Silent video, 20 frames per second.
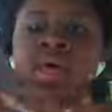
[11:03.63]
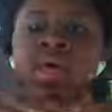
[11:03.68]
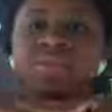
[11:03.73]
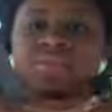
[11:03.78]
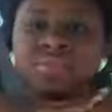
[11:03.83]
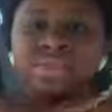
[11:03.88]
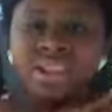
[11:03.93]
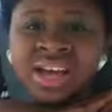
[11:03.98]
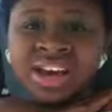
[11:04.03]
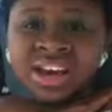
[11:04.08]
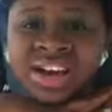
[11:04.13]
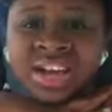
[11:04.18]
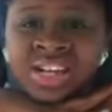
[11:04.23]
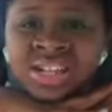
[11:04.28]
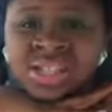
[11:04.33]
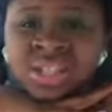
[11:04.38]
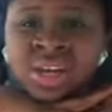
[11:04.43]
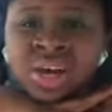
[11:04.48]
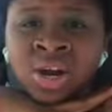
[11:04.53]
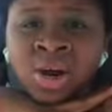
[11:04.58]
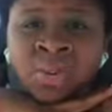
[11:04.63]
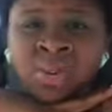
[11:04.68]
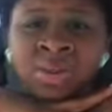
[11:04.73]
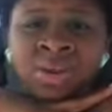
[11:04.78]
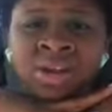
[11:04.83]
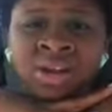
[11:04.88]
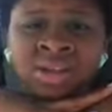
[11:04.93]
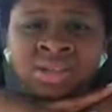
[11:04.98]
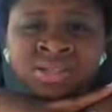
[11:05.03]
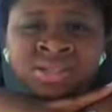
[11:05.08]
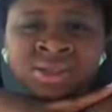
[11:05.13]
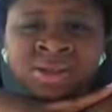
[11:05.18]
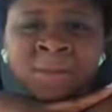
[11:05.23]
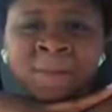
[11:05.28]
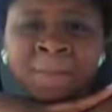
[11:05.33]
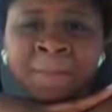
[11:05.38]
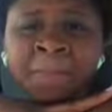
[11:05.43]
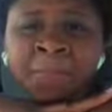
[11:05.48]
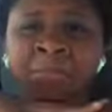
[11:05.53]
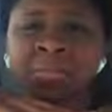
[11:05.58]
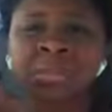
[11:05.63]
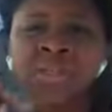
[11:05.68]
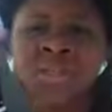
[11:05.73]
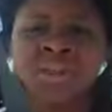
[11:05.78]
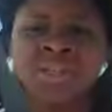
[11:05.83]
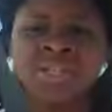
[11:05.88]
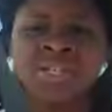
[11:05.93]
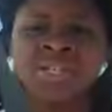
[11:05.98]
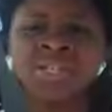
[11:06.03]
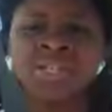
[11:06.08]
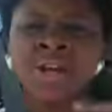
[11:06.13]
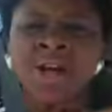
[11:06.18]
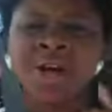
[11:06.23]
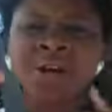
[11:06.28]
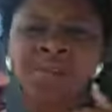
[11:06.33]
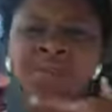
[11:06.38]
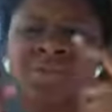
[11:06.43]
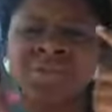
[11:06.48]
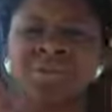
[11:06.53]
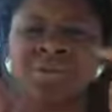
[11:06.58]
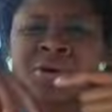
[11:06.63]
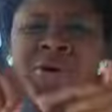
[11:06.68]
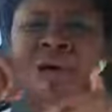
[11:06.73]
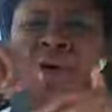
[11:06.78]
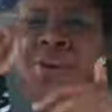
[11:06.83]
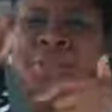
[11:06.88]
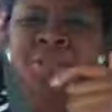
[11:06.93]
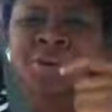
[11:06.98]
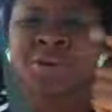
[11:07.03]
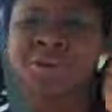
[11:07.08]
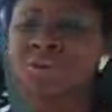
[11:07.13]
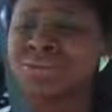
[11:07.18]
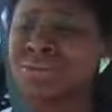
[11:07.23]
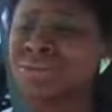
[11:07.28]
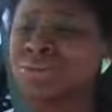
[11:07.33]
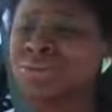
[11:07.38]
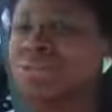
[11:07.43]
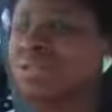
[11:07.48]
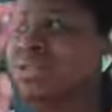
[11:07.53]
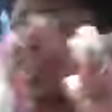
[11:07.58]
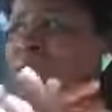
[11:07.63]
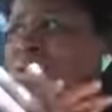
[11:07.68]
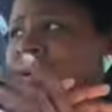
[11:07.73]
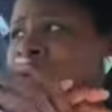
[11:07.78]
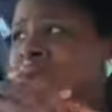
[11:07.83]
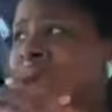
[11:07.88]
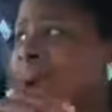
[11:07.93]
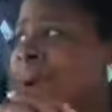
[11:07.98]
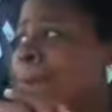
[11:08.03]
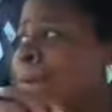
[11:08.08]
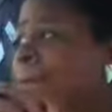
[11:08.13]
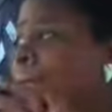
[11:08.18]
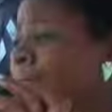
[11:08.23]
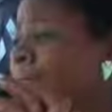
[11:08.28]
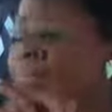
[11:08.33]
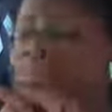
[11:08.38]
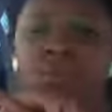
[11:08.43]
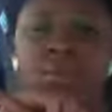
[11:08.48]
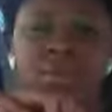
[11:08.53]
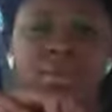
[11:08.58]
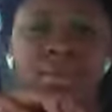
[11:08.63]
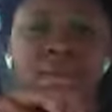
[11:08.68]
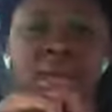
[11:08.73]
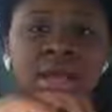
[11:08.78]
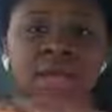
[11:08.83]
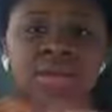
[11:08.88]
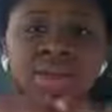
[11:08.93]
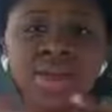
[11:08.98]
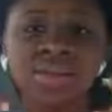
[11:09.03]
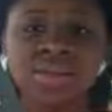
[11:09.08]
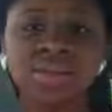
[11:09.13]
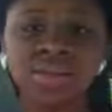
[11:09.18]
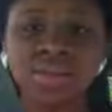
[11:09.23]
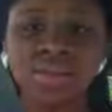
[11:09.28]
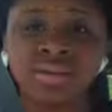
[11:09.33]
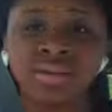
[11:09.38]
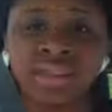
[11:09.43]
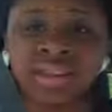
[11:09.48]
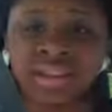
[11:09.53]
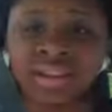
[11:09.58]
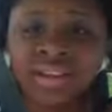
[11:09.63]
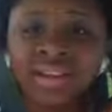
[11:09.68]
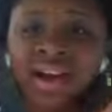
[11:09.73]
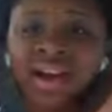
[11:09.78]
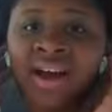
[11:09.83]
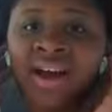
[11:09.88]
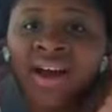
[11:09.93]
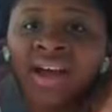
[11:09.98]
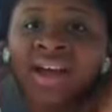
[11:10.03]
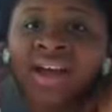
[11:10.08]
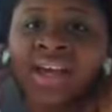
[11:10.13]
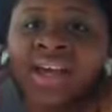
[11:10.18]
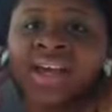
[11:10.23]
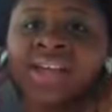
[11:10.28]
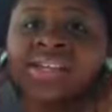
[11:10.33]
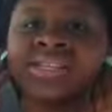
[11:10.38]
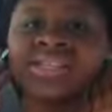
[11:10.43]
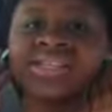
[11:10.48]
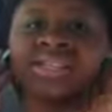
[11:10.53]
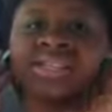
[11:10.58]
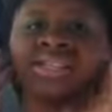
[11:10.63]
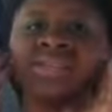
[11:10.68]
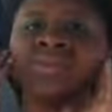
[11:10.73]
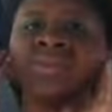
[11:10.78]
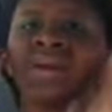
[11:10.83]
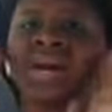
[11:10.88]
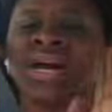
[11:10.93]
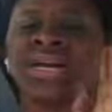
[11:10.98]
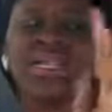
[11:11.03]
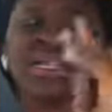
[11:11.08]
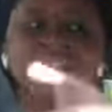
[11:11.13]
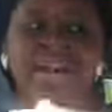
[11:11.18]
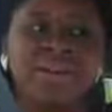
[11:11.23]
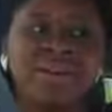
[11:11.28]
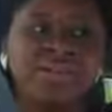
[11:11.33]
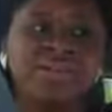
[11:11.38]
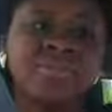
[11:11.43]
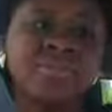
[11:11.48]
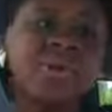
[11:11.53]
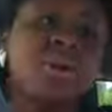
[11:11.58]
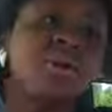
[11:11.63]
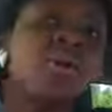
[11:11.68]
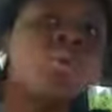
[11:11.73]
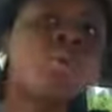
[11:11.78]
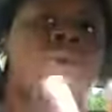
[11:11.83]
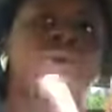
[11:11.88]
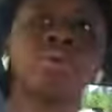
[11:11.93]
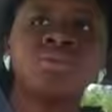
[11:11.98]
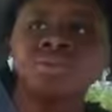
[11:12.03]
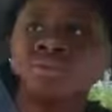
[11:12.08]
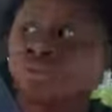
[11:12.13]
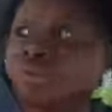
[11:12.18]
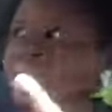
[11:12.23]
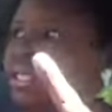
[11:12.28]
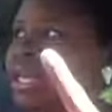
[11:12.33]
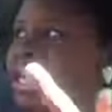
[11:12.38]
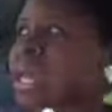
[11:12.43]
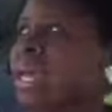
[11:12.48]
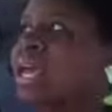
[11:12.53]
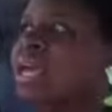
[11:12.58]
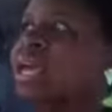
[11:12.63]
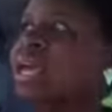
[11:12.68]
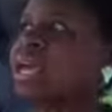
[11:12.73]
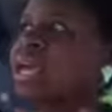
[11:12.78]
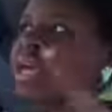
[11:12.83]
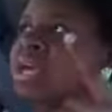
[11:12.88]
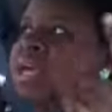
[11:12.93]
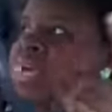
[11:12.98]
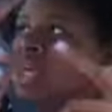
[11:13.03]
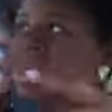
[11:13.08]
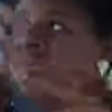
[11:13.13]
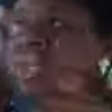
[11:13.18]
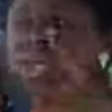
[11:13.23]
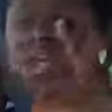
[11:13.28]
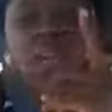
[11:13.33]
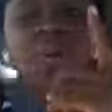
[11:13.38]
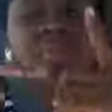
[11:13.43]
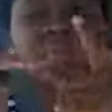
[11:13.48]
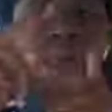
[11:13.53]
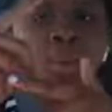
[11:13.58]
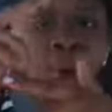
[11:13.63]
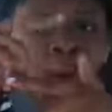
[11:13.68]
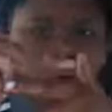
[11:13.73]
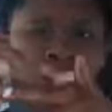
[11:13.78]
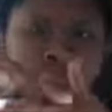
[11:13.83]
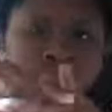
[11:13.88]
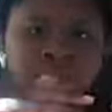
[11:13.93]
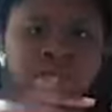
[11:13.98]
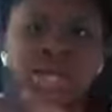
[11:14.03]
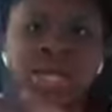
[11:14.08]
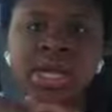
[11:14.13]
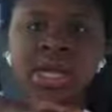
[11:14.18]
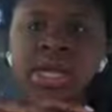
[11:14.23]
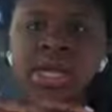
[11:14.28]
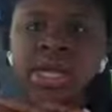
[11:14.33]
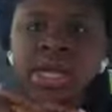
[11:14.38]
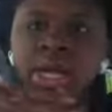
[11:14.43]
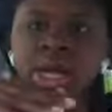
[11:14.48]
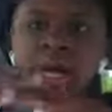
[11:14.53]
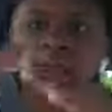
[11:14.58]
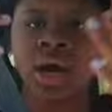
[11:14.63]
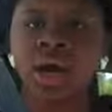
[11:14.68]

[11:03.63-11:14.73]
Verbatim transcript: If the lighting is terrible guys, um, just tell me in the comments. So, yeah. That's all that I got. You guys have a wonderful day. Keep watching.